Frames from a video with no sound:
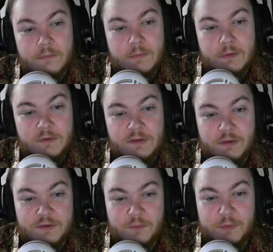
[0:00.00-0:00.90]
So
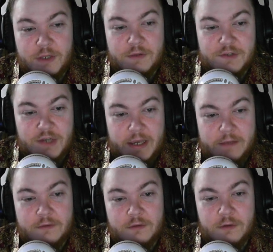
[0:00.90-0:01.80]
listen, we need to chat.
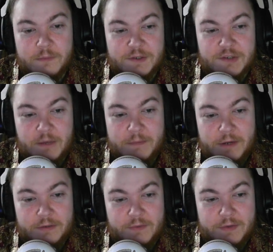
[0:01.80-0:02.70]
You're the big shot mayor
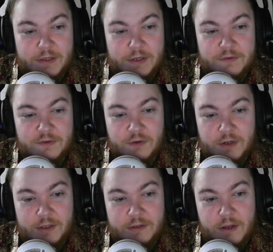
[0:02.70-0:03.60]
and everything, so you're gonna
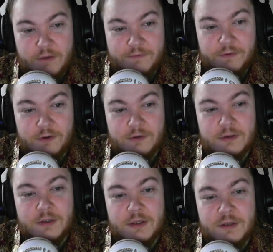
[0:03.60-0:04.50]
get an earful.
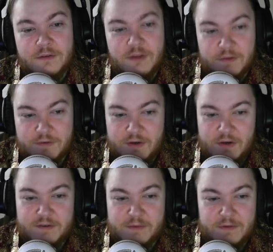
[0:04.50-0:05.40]
It's nothing
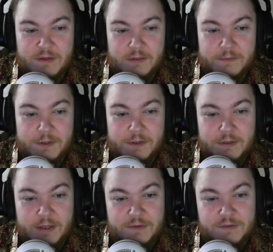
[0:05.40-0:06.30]
serious. I was thinking about a
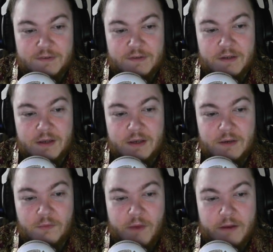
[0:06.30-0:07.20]
nice
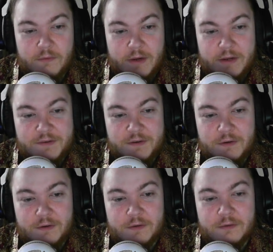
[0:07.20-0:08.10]
rack of rice
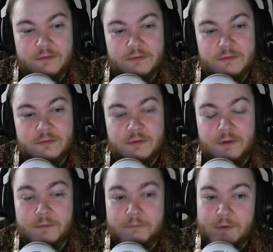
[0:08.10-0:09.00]
here.
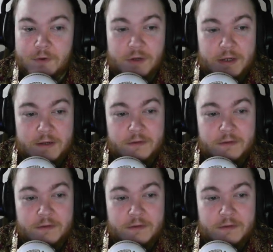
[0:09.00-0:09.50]
Okay.